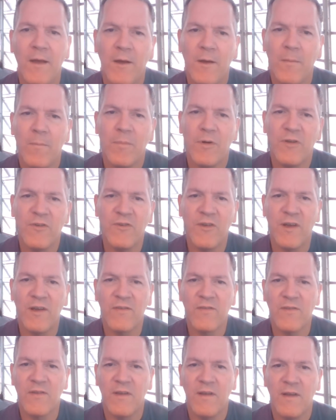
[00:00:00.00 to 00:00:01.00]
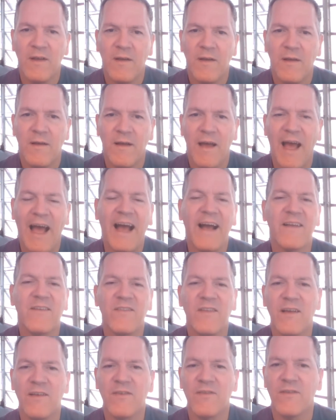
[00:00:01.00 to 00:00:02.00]
but just
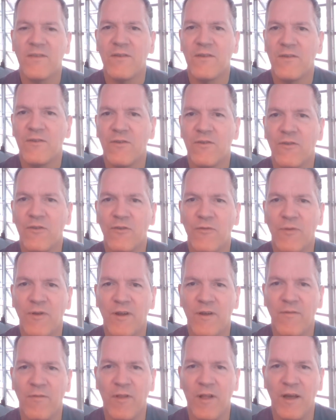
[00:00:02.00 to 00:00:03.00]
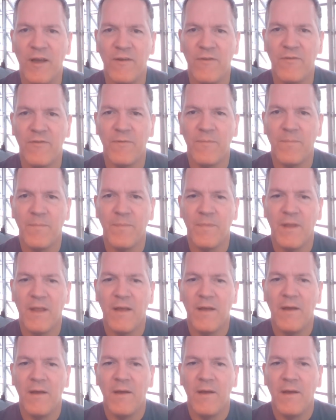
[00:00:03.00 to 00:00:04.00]
access to the tree of life.
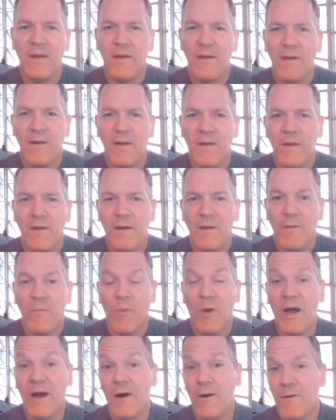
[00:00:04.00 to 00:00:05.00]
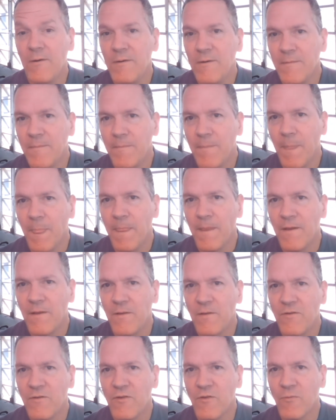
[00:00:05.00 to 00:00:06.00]
Well,
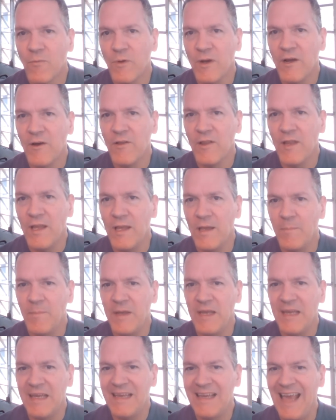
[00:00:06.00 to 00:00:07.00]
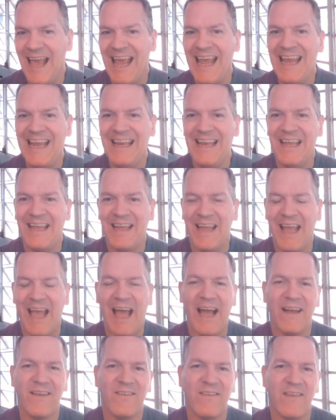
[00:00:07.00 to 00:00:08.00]
to really be gaining
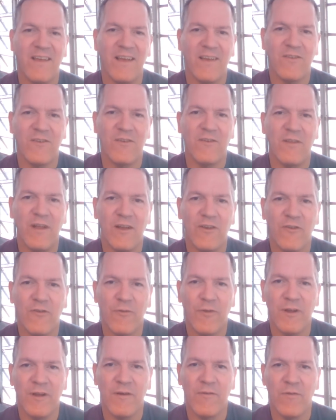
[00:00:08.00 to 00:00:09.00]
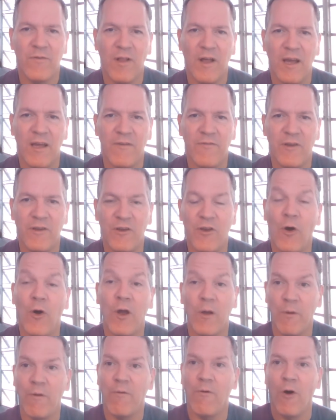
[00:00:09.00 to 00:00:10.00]
access to that tree of life and
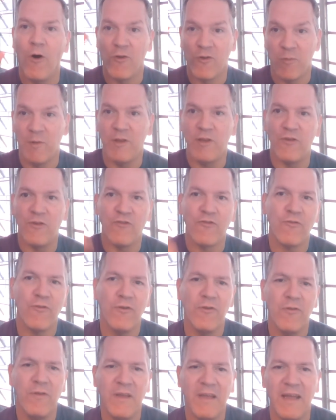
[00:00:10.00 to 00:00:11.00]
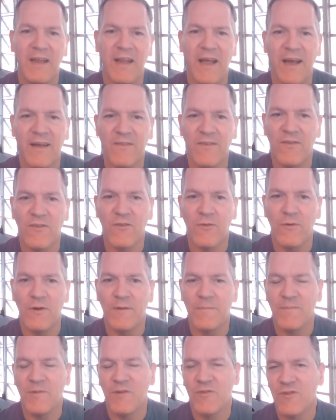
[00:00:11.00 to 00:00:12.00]
knowing we will ultimately truly get access to
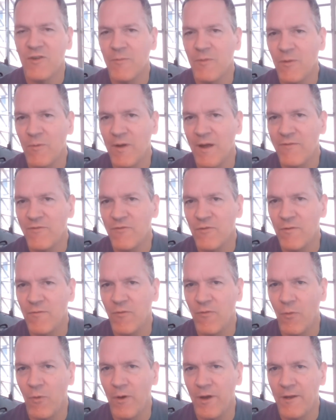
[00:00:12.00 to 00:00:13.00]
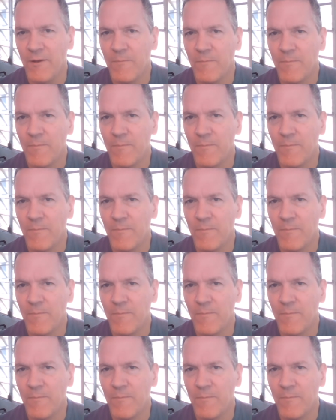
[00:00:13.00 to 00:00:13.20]
it, there's something we have to avoid.